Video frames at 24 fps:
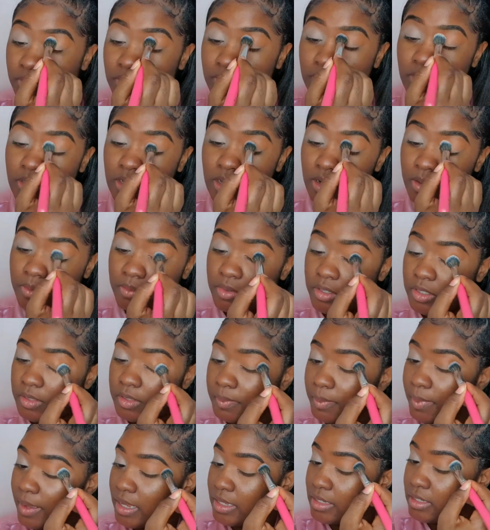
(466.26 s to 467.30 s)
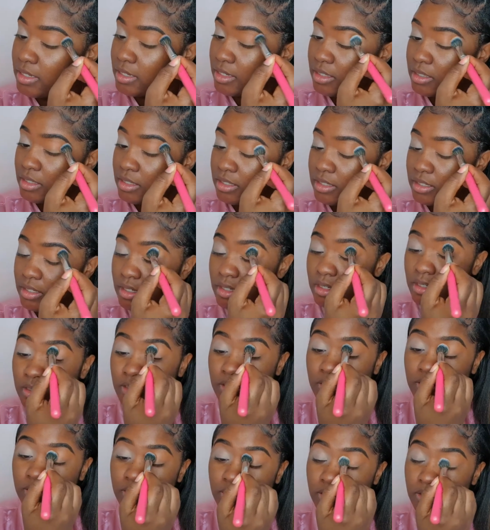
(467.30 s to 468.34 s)
and I'm just patting this in
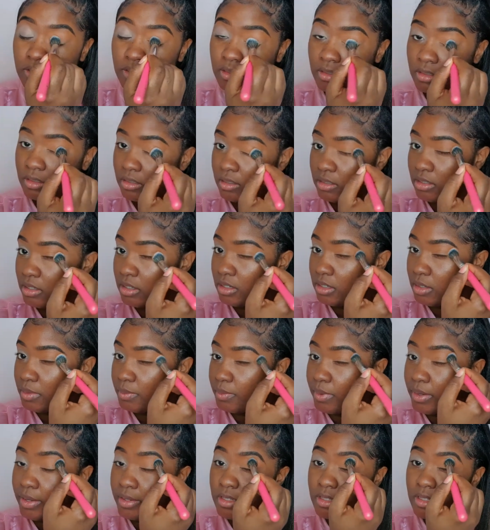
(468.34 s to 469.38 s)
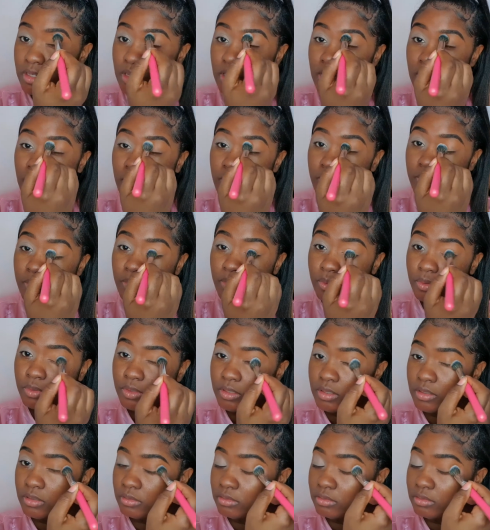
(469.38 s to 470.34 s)
a patting motion.